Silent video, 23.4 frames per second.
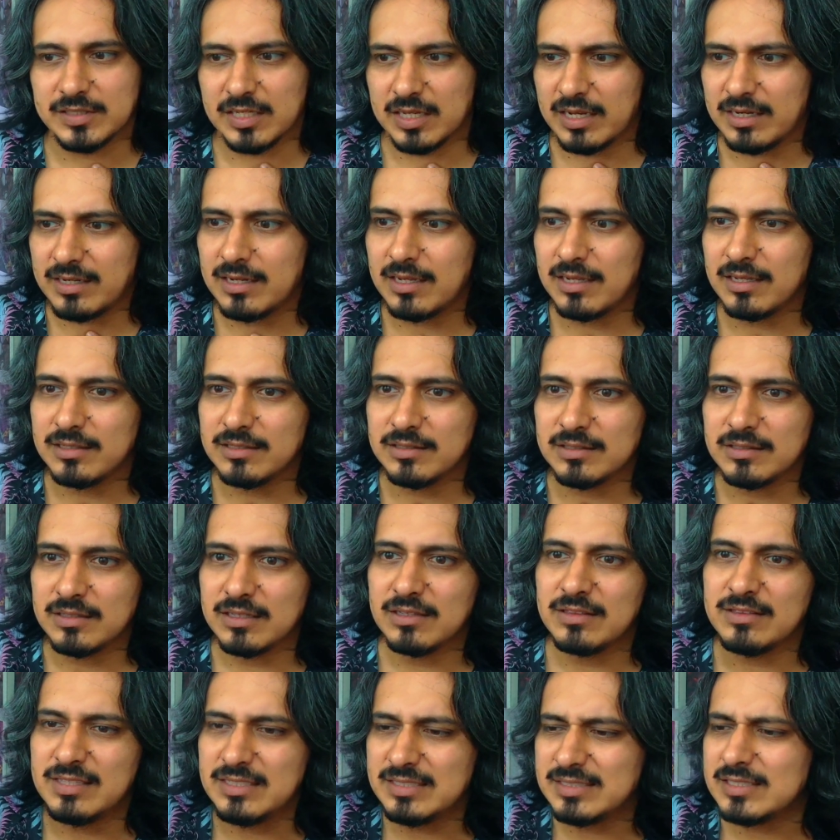And
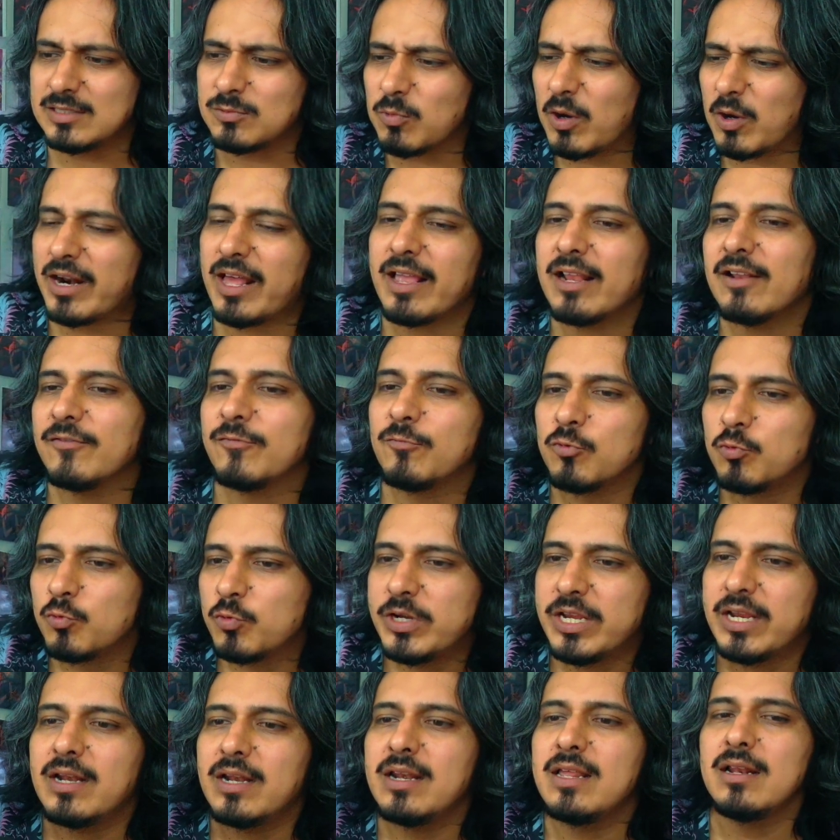this is what I
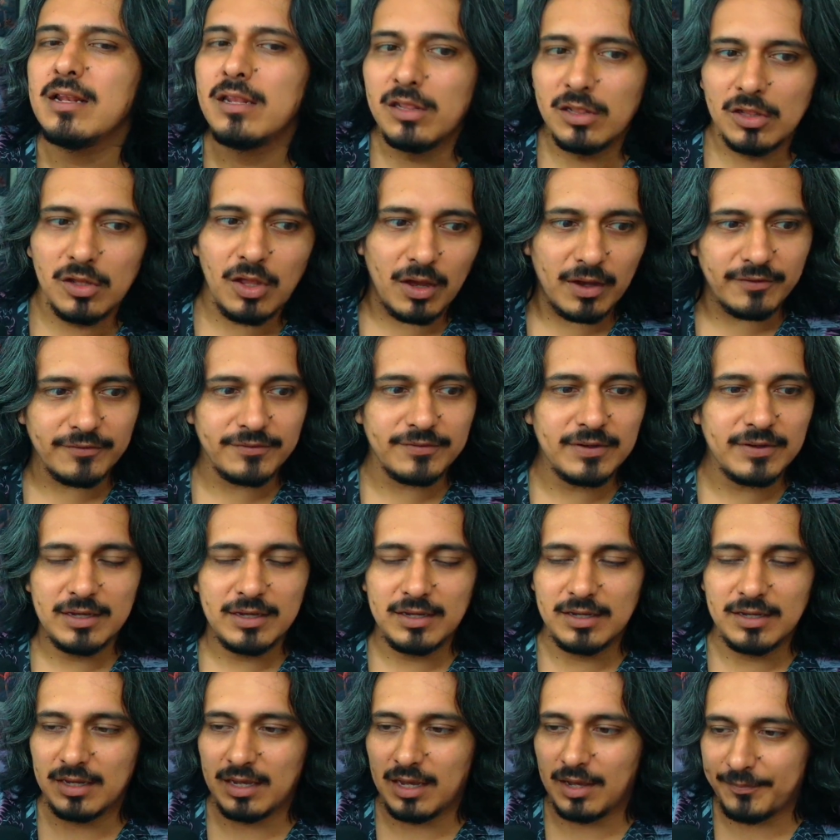really love
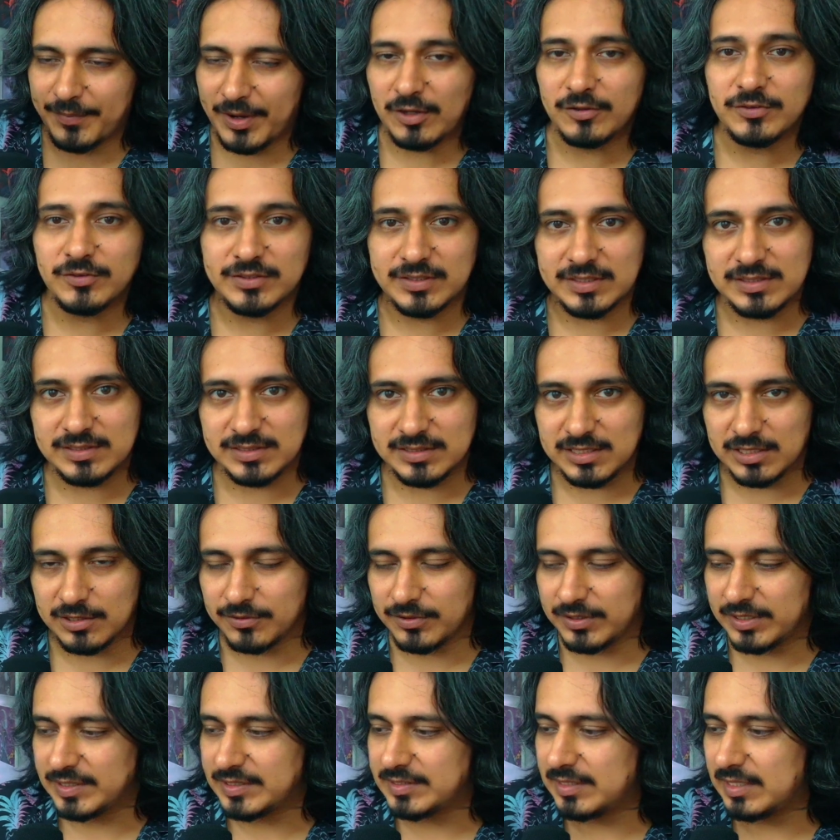about this
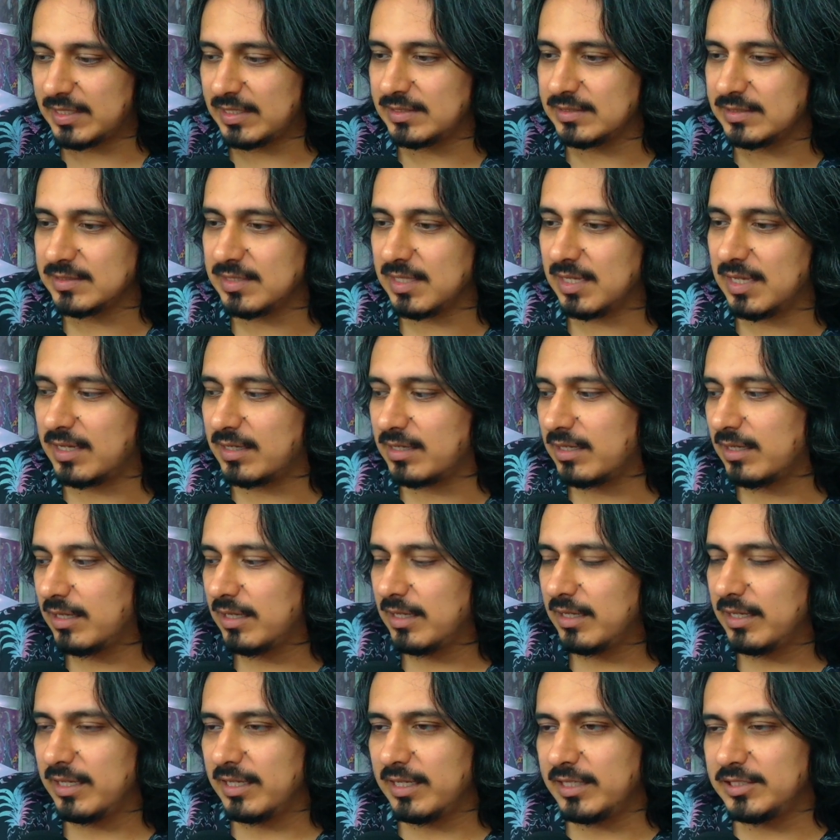series, is that
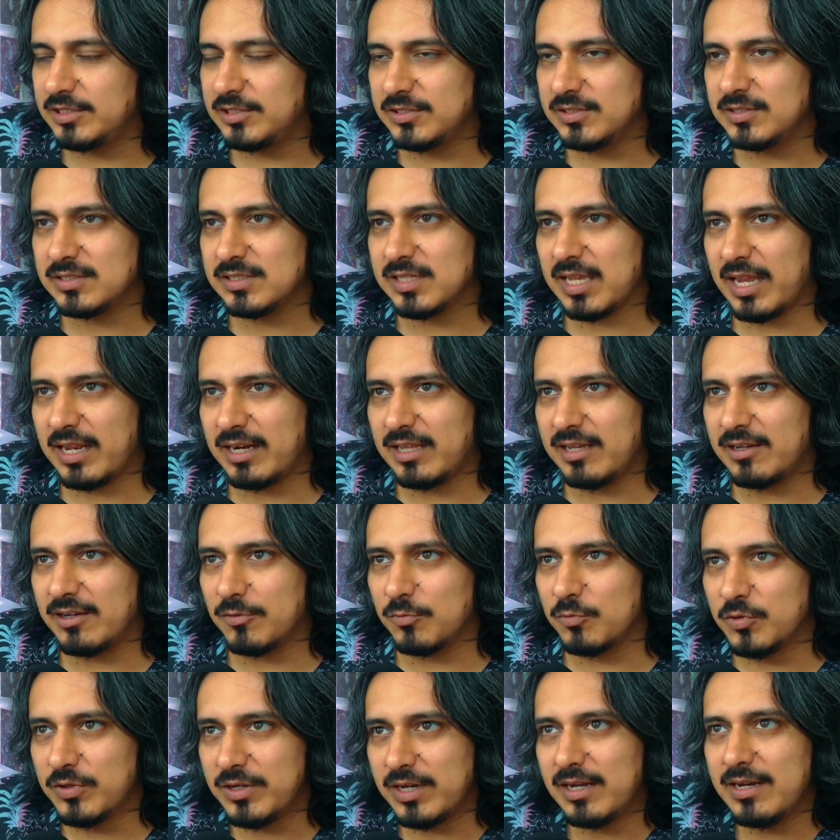it just kind of
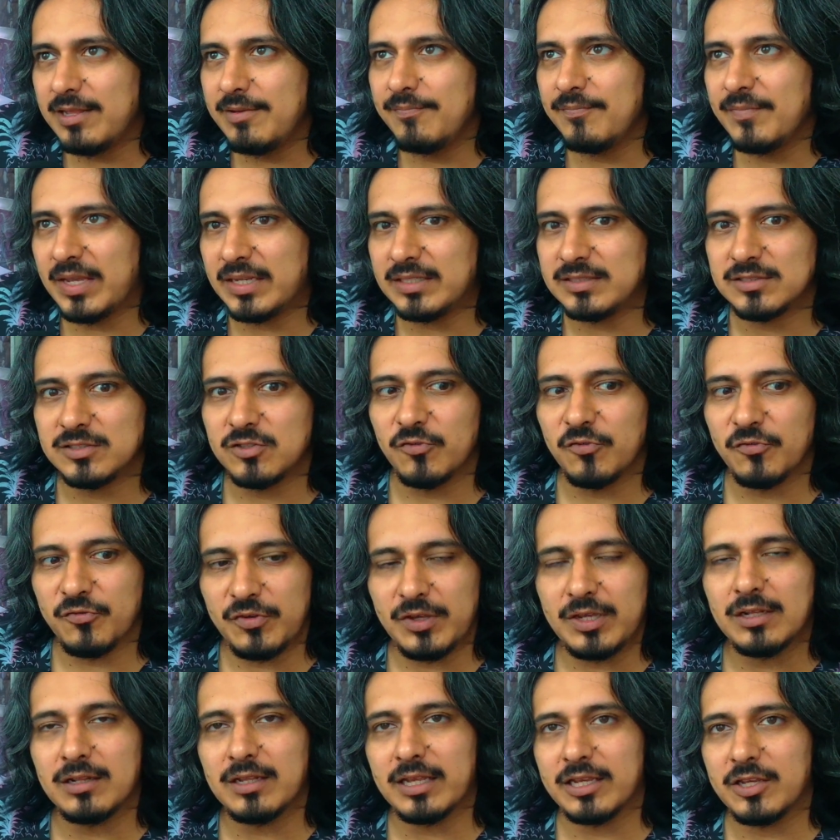really makes you
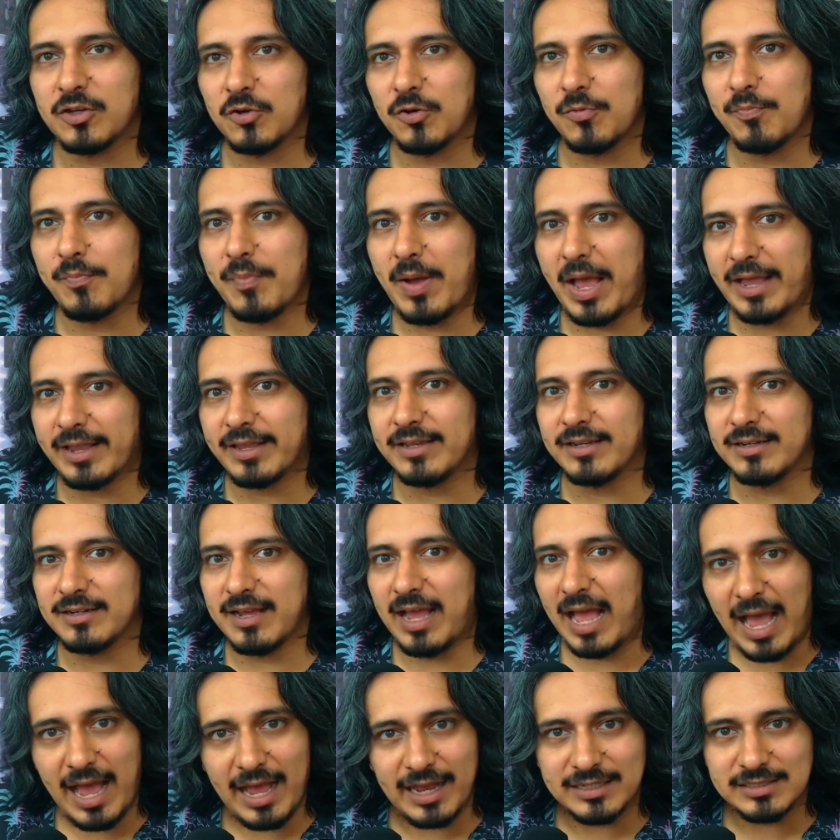feel like you're back in
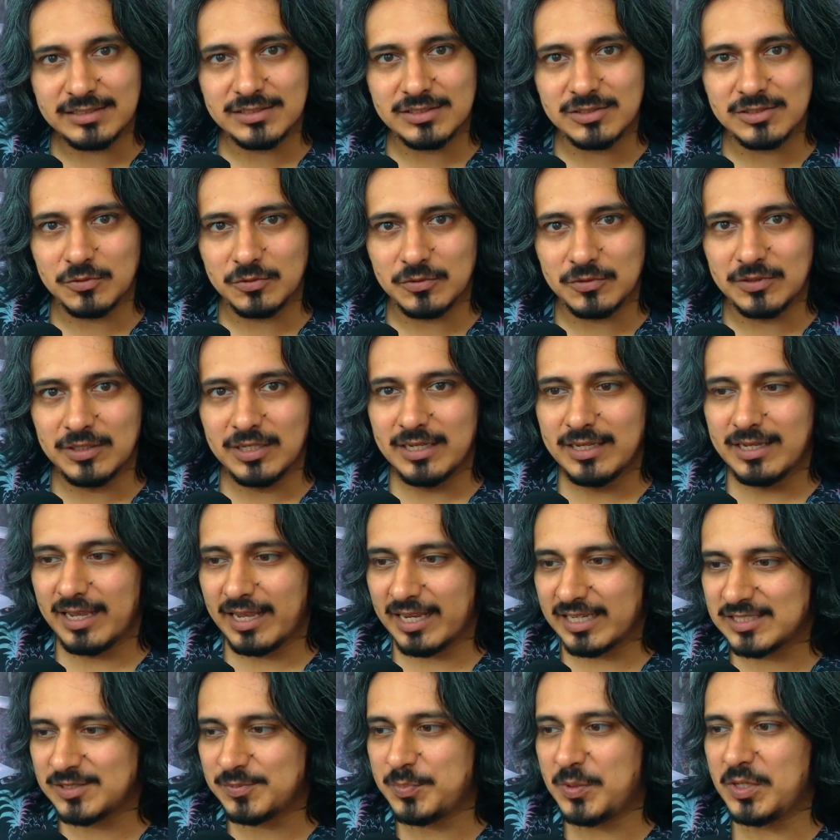high school,
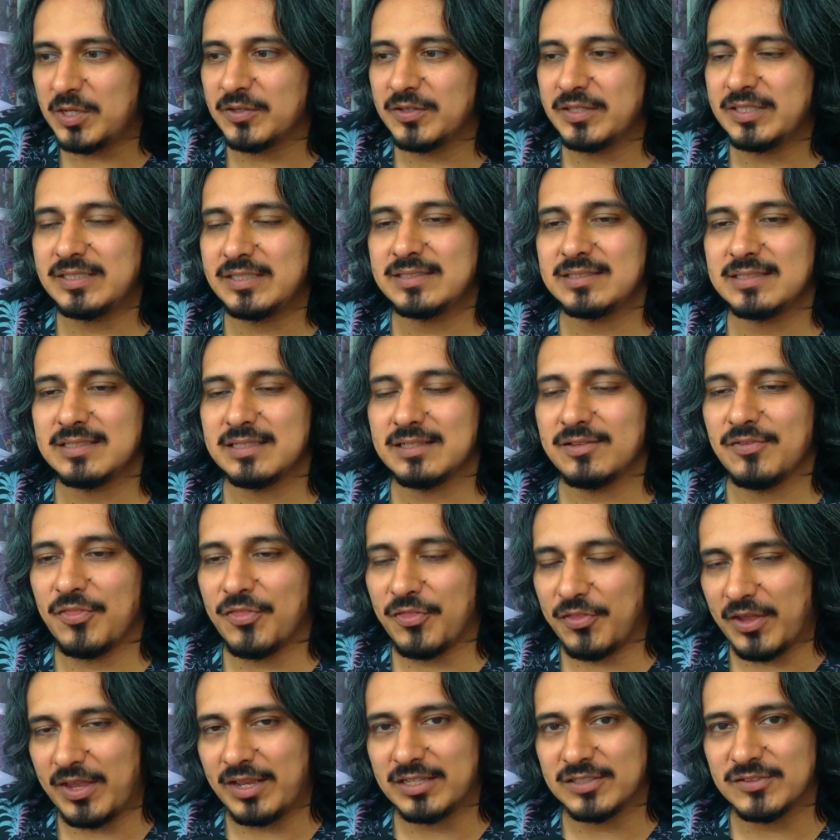experiencing
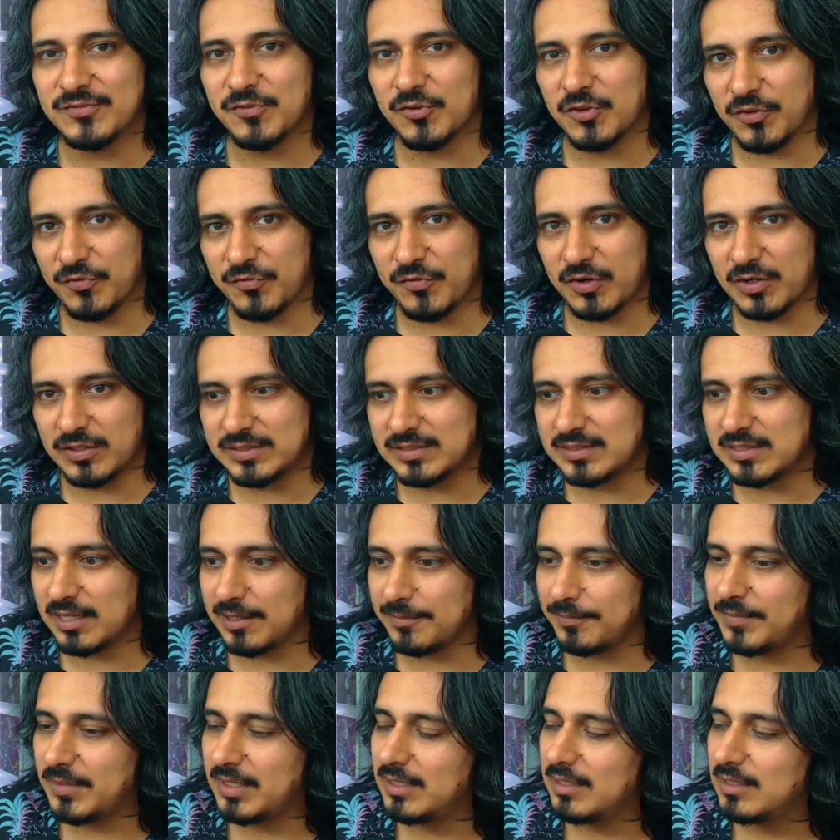things for the first
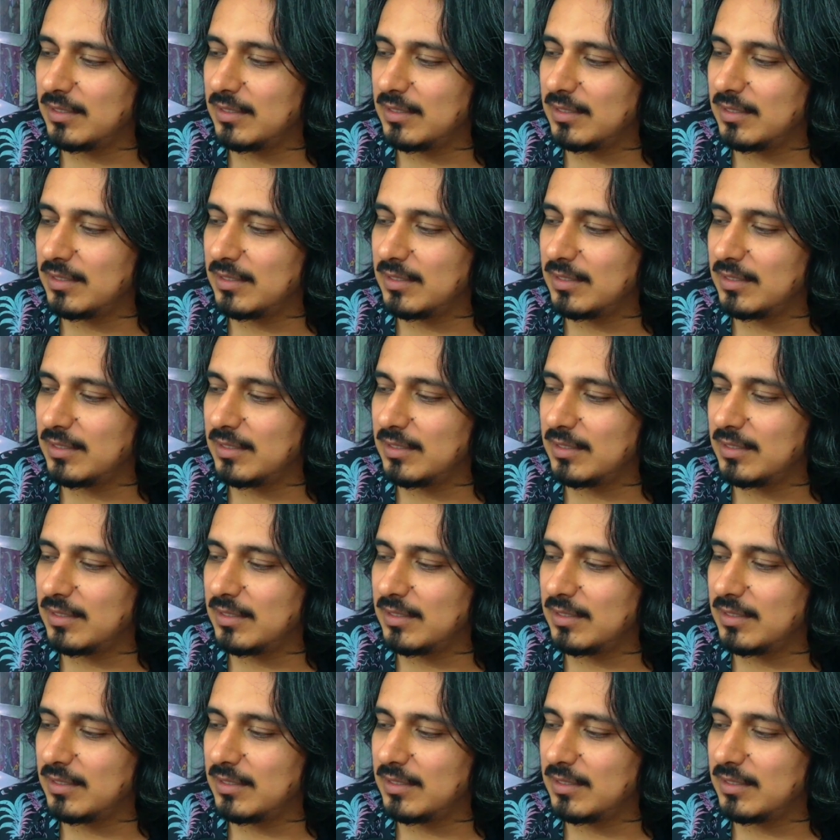time.